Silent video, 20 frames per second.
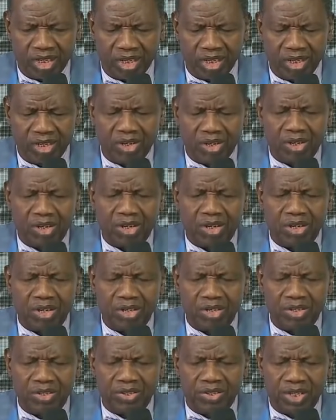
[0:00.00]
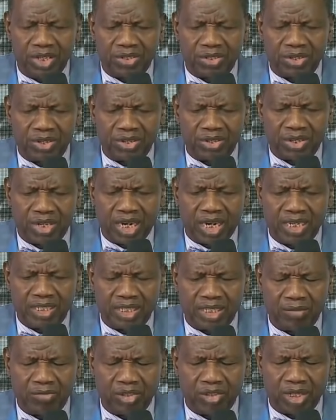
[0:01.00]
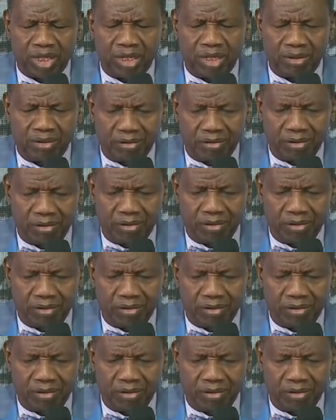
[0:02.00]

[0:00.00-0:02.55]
the Lord Jesus Christ himself,